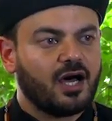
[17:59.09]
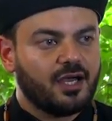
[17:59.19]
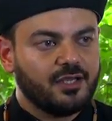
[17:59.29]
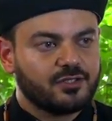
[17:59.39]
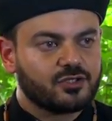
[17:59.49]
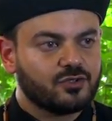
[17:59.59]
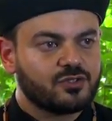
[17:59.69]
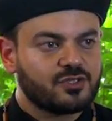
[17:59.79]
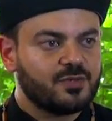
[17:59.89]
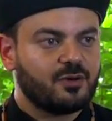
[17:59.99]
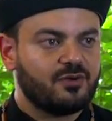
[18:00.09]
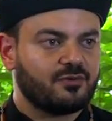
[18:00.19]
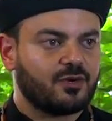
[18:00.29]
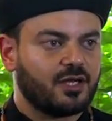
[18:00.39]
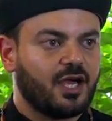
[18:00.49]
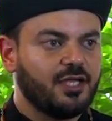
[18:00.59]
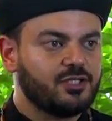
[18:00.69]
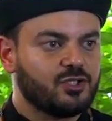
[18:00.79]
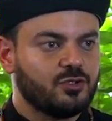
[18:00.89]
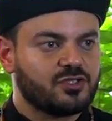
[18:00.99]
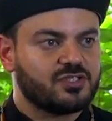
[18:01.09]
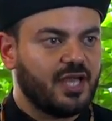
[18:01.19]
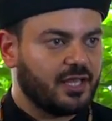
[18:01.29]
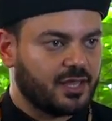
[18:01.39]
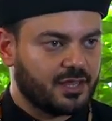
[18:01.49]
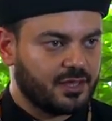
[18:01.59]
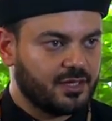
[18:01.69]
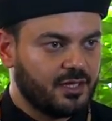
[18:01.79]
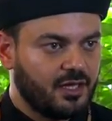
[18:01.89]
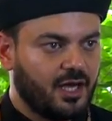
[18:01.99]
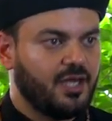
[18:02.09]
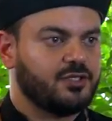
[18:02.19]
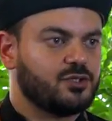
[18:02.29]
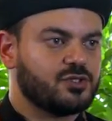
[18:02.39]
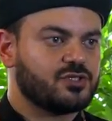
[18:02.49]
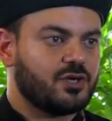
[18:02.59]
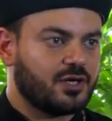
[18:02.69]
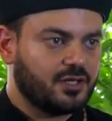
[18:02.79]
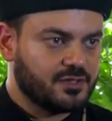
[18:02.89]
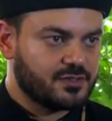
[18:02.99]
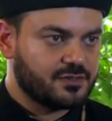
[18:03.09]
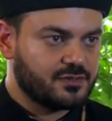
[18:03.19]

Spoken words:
I choose to be away from God. I choose death. I choose darkness.